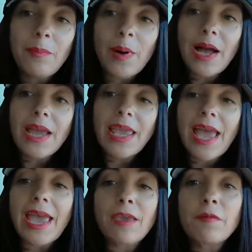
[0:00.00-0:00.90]
by
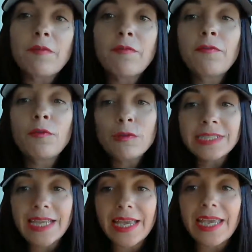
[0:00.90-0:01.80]
a full
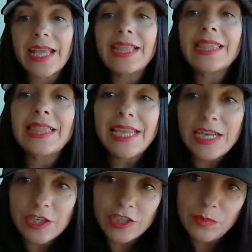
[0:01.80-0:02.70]
day
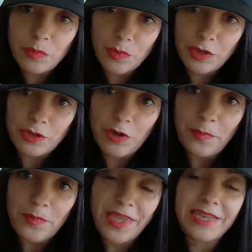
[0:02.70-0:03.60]
leadership
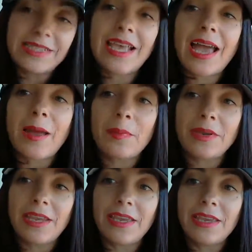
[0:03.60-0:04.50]
workshop that is
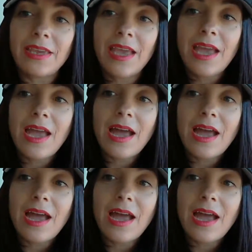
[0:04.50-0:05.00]
happening,